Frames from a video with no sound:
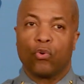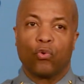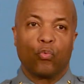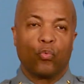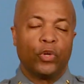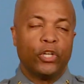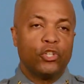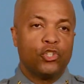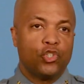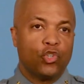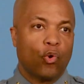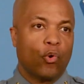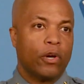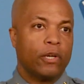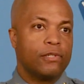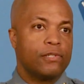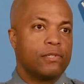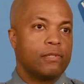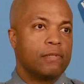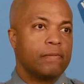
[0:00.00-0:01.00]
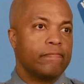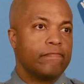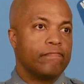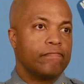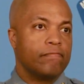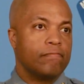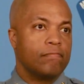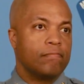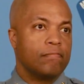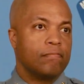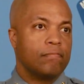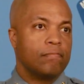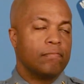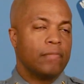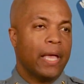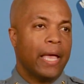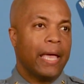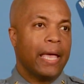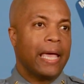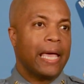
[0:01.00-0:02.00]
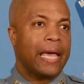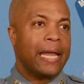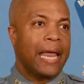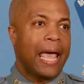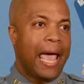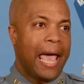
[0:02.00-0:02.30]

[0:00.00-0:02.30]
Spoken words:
reassurance, and